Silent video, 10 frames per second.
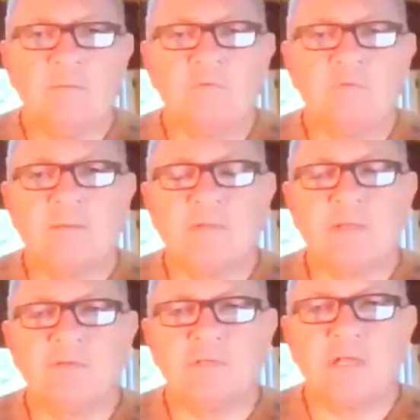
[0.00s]
it was
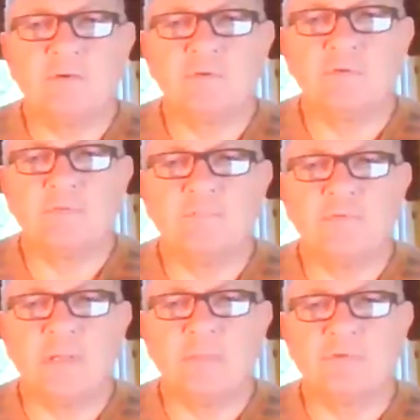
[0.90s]
$5,000
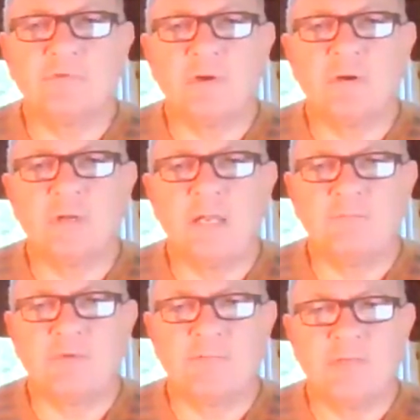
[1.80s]
for them to start
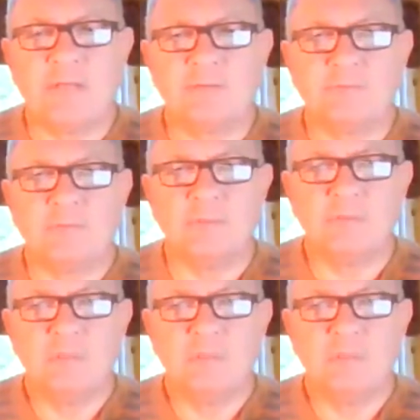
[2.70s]
and 5,000